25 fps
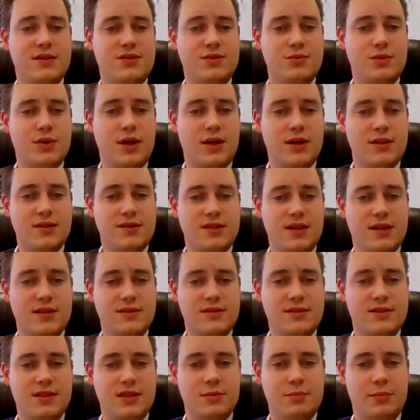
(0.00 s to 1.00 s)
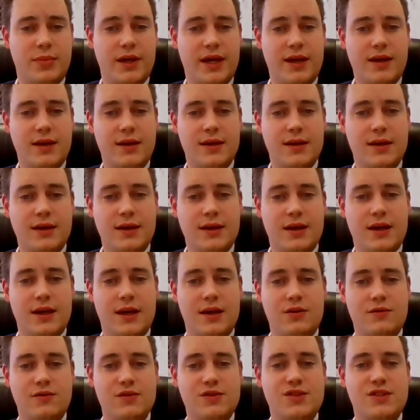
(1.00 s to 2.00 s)
to an on-site seed bank
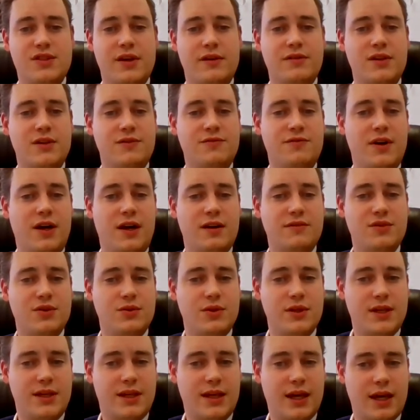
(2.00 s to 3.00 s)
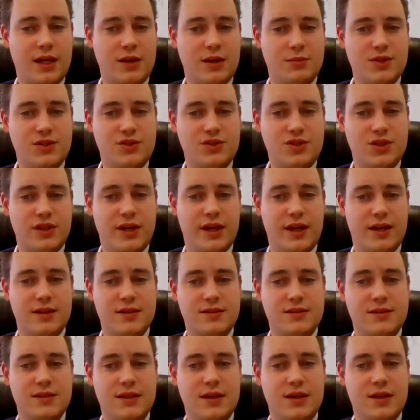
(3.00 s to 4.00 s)
and over 75 unique cannabis
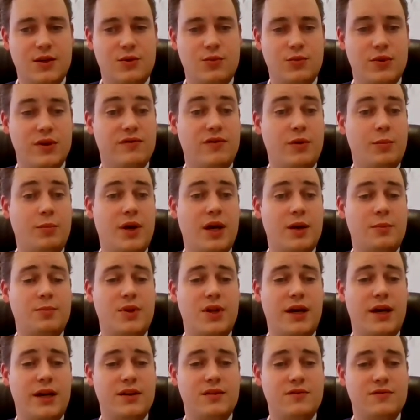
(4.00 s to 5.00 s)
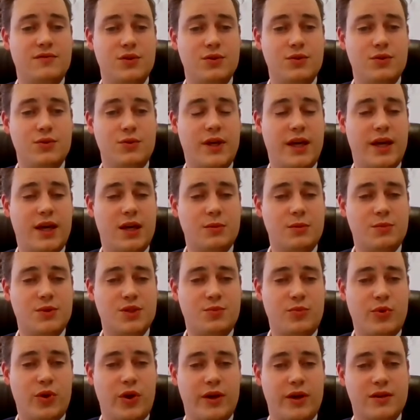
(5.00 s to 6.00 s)
genetics, we have a pipeline of new cannabis
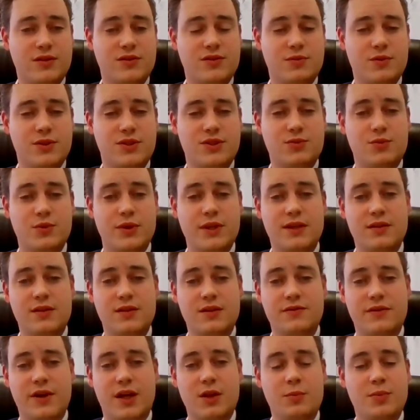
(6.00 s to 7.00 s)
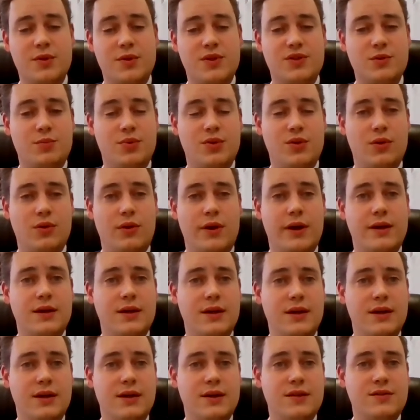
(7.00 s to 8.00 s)
products which we can develop and deploy
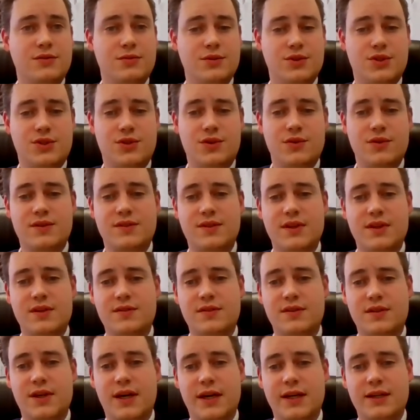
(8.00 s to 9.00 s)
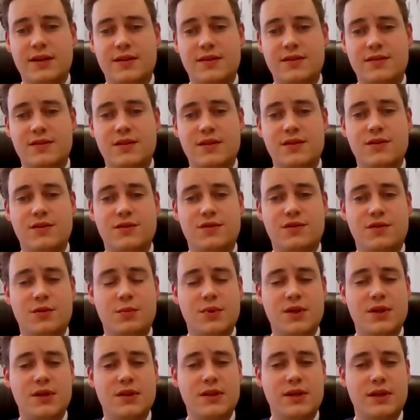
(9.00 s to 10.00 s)
to ensure that Delta-9 continues to
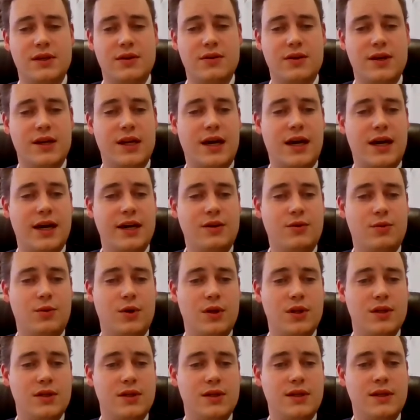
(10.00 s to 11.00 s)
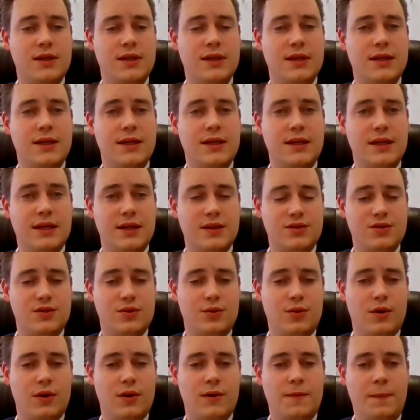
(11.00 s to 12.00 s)
be a leader in high quality
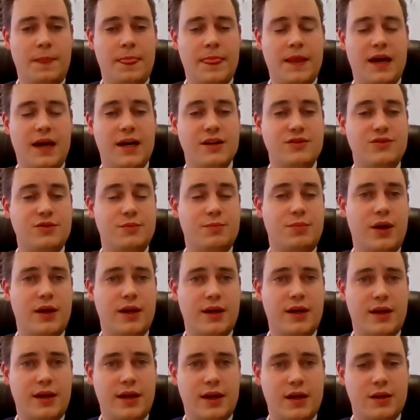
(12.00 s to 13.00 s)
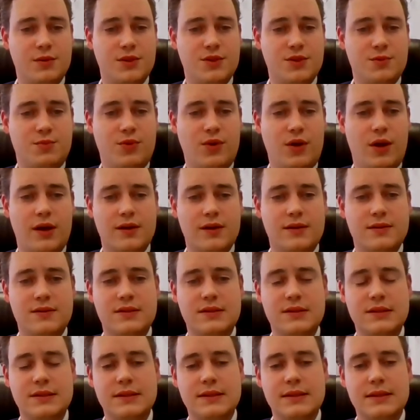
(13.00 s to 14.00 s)
indoor hydroponic cannabis products.